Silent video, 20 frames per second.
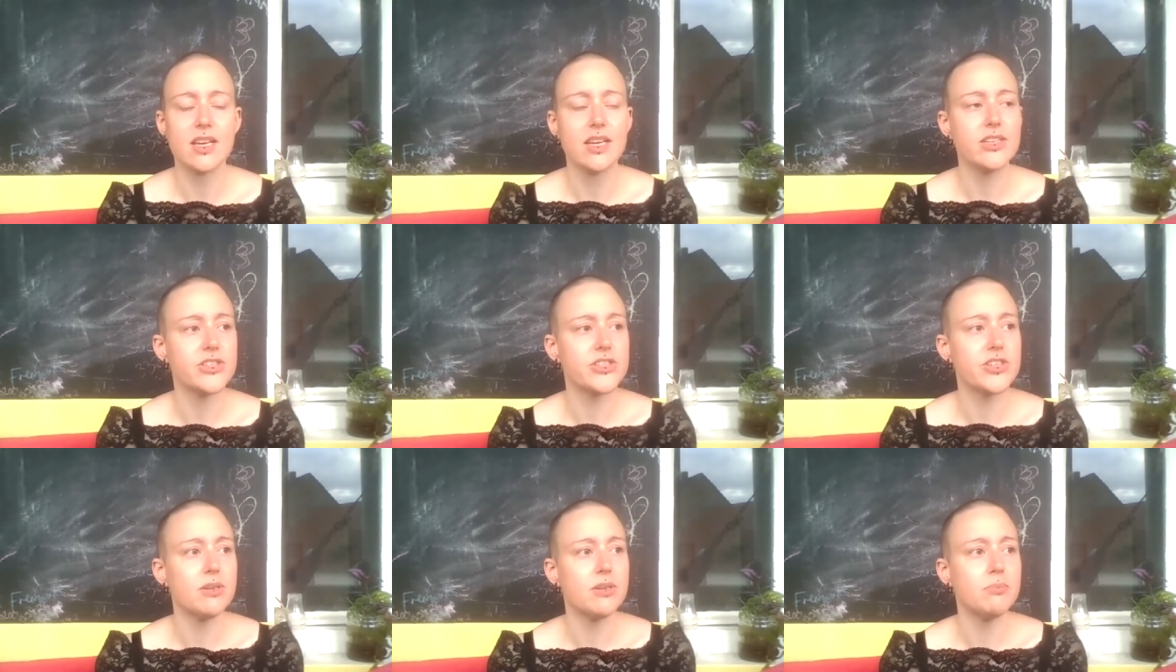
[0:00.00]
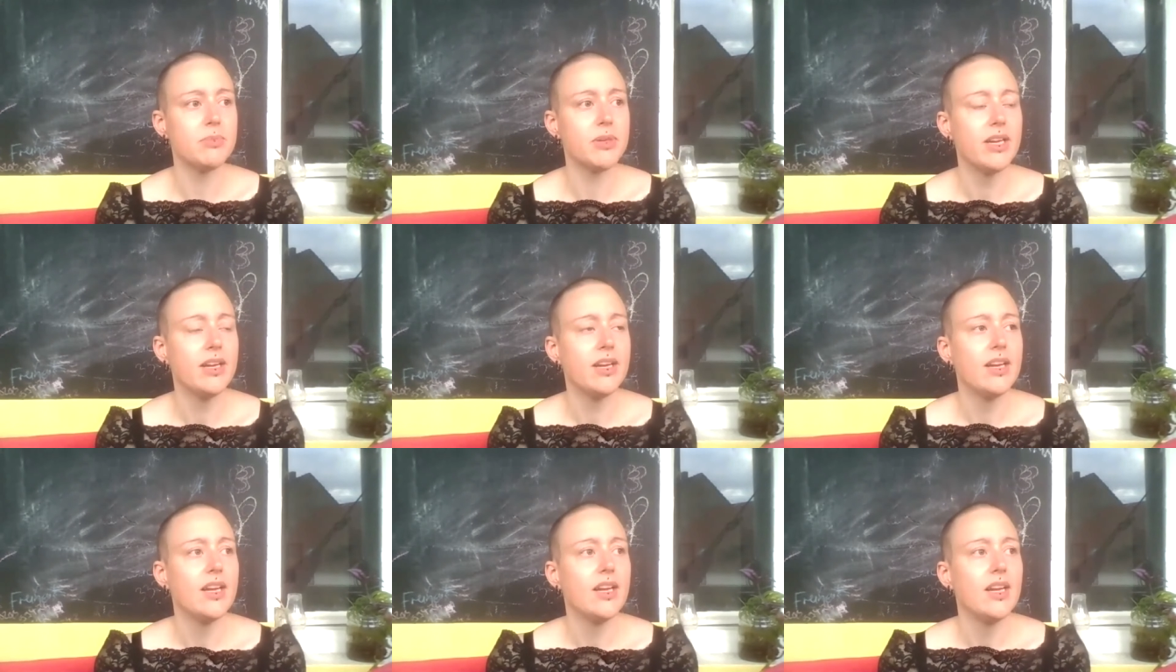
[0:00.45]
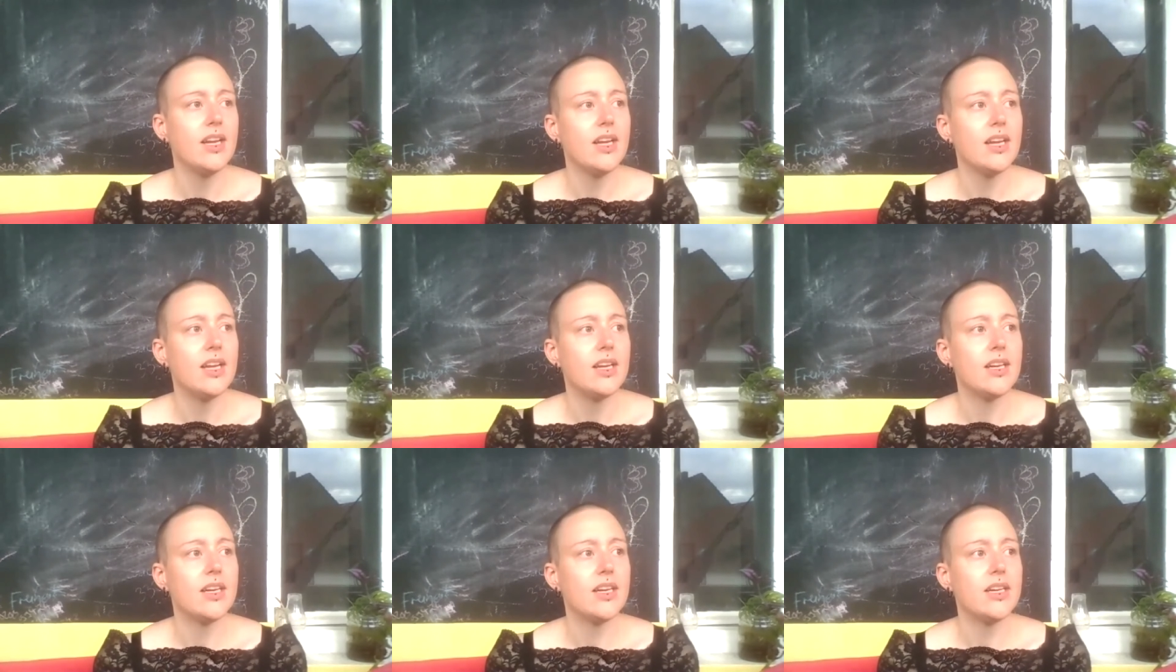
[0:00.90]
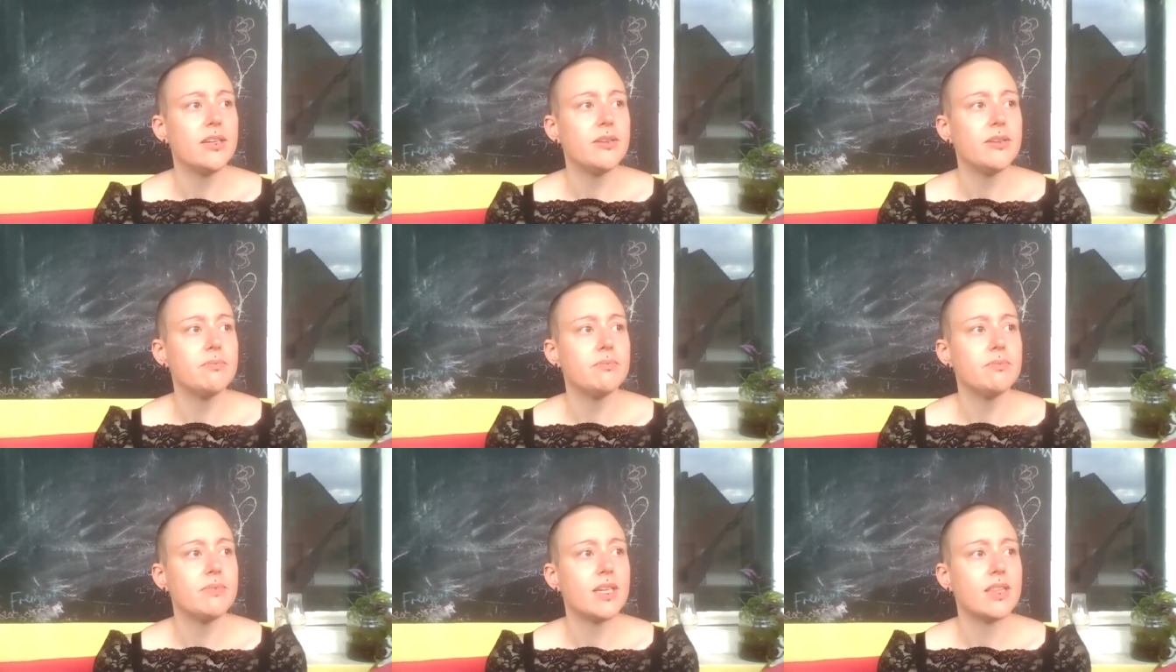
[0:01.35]
job
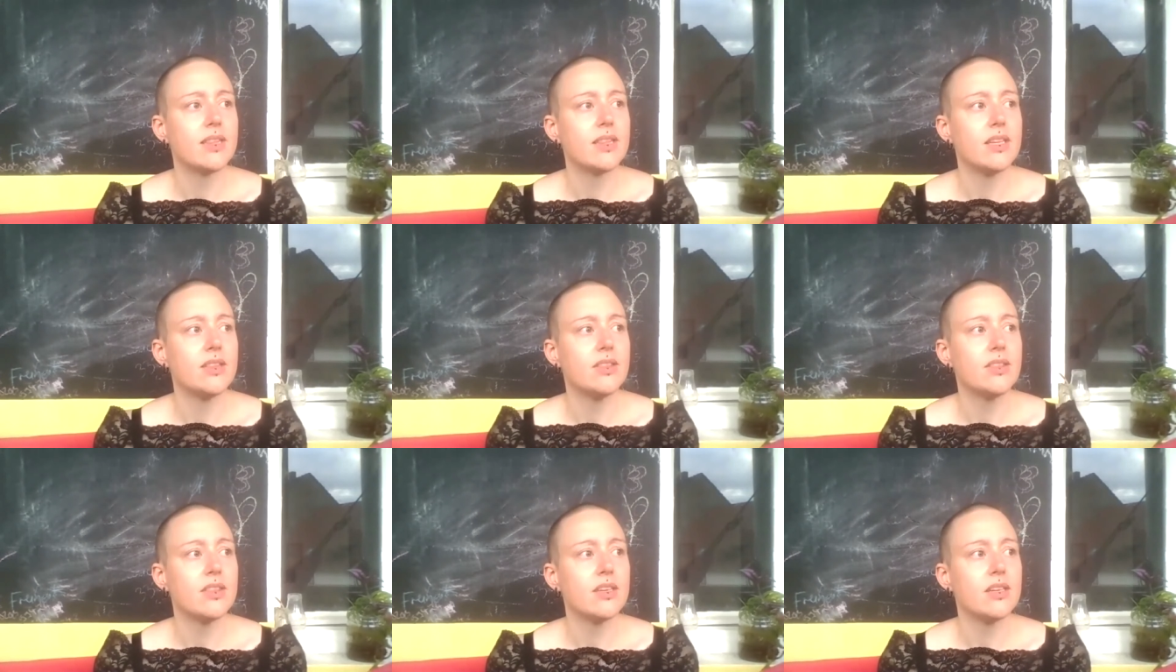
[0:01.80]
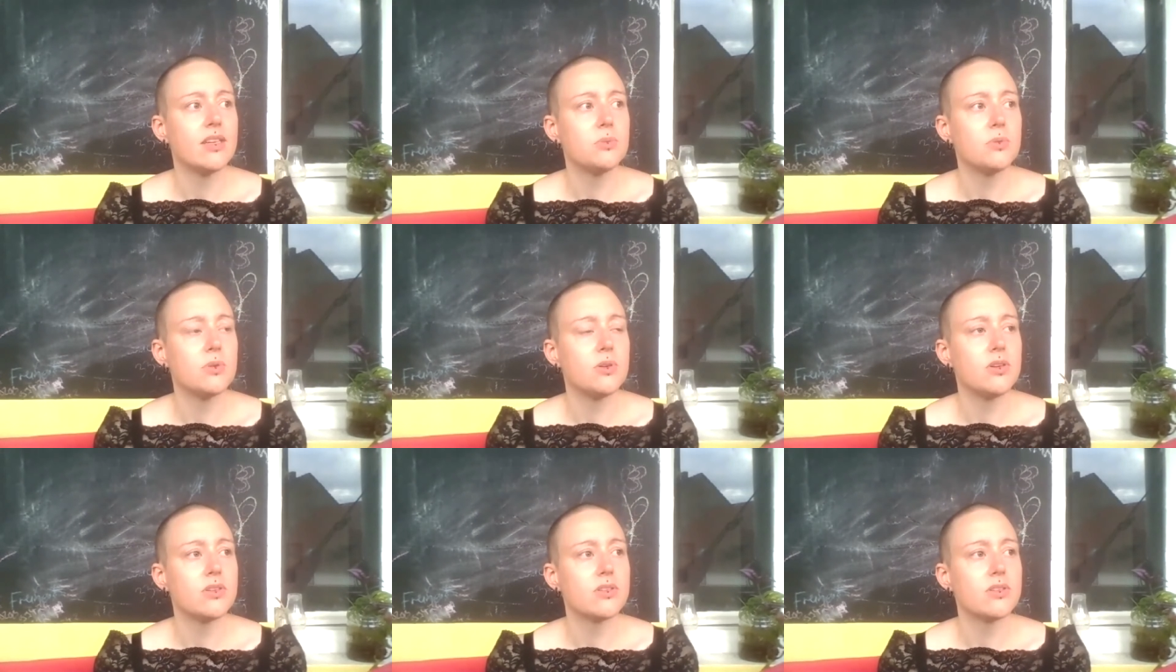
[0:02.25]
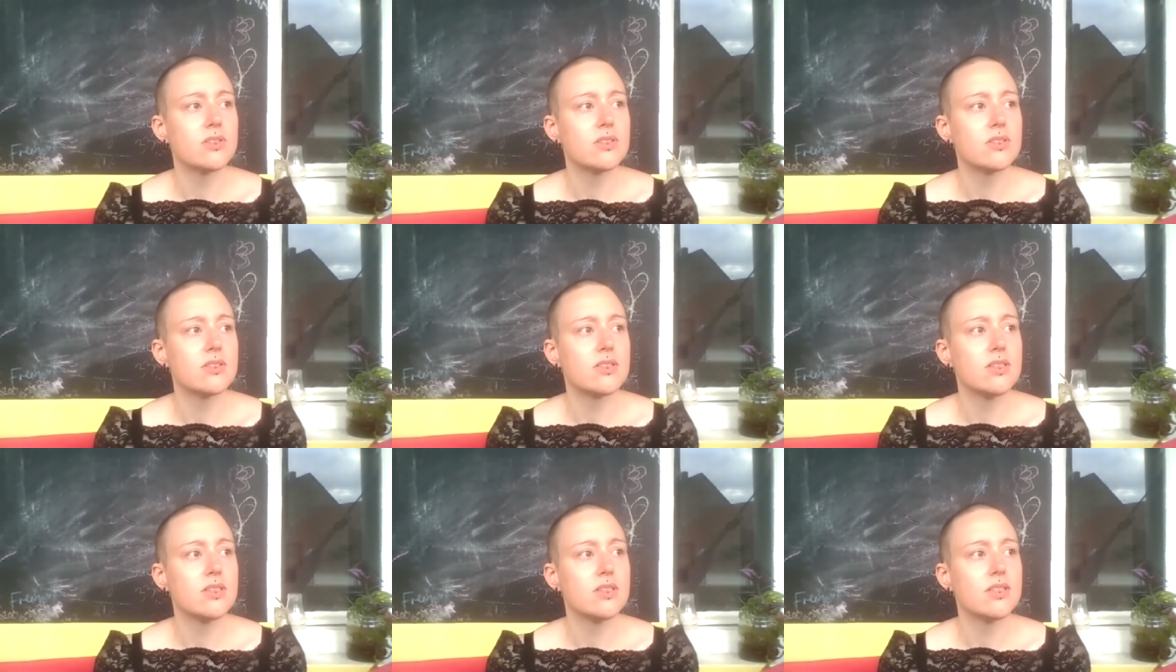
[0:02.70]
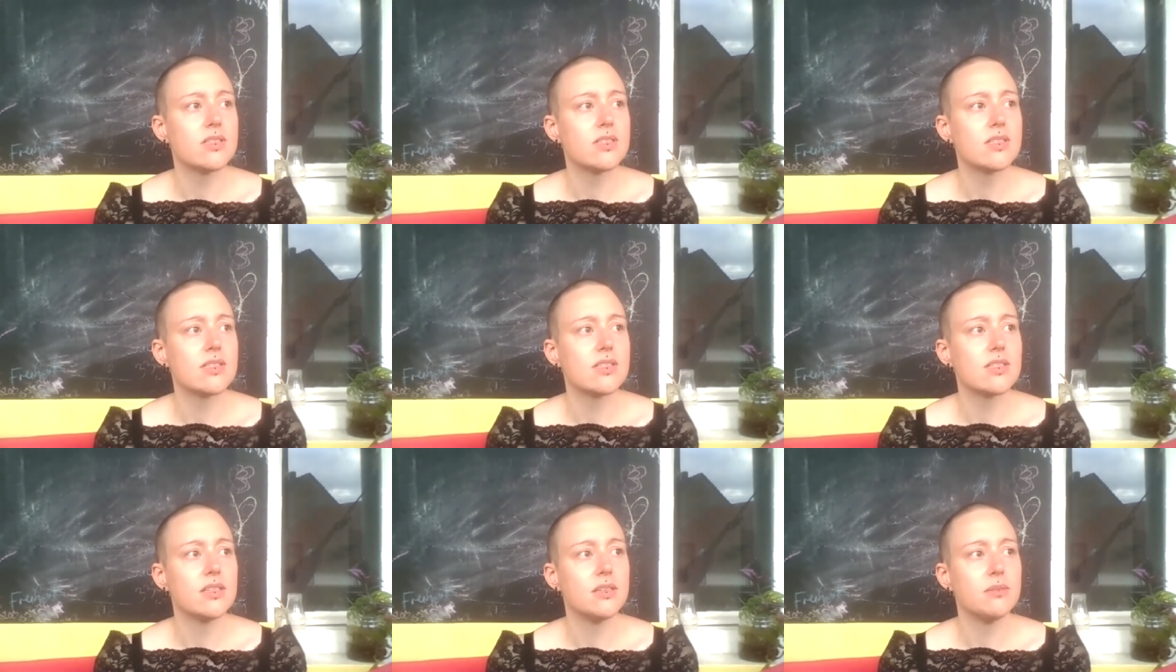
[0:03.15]
um, but then there was
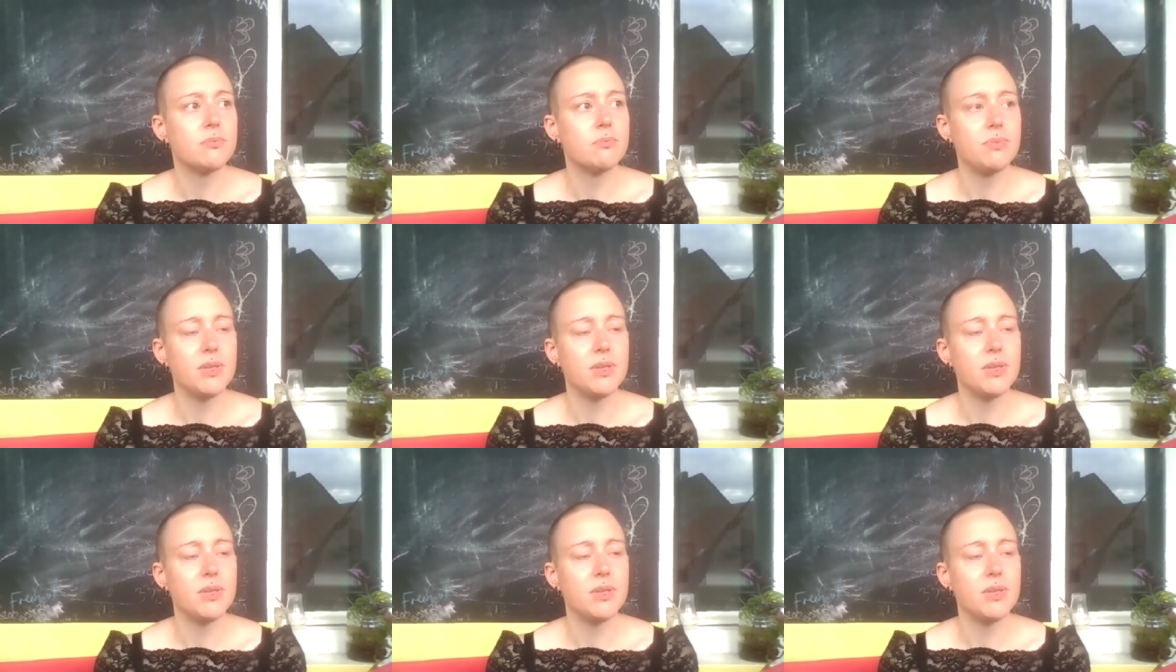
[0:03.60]
this um,